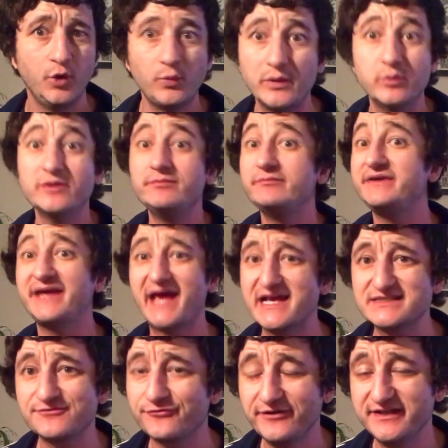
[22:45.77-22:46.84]
we wouldn't be
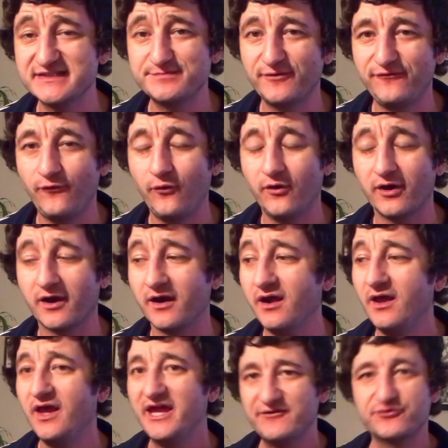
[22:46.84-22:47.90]
as free as before
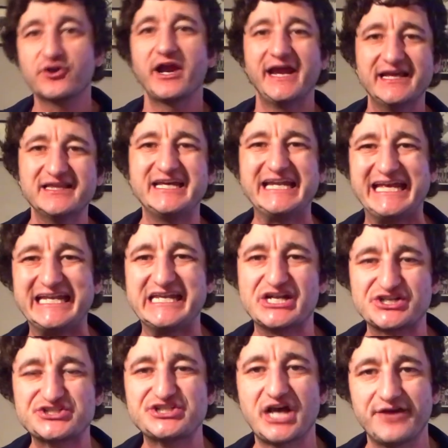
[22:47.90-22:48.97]
if we're alienating
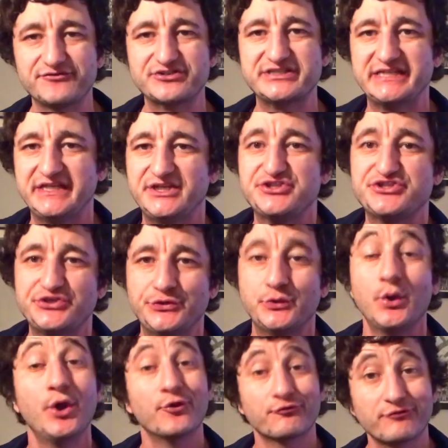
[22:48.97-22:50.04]
our sovereignty
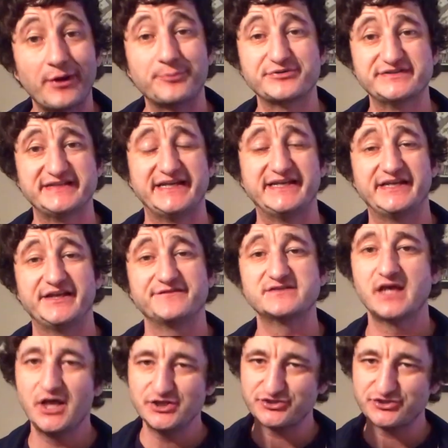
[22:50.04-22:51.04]
to representatives.